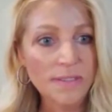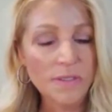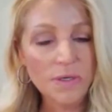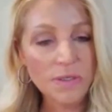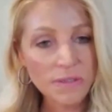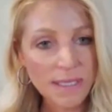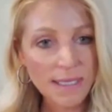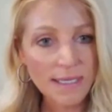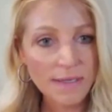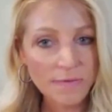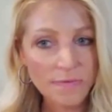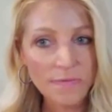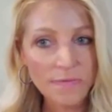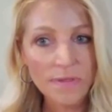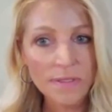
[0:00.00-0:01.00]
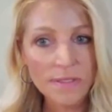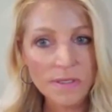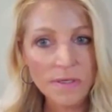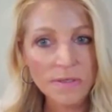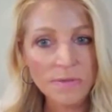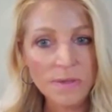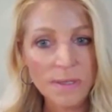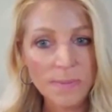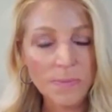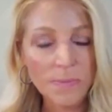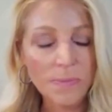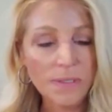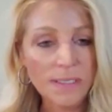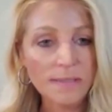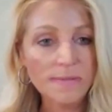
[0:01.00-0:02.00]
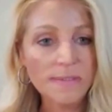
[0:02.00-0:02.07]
hard life, his hard upbringing,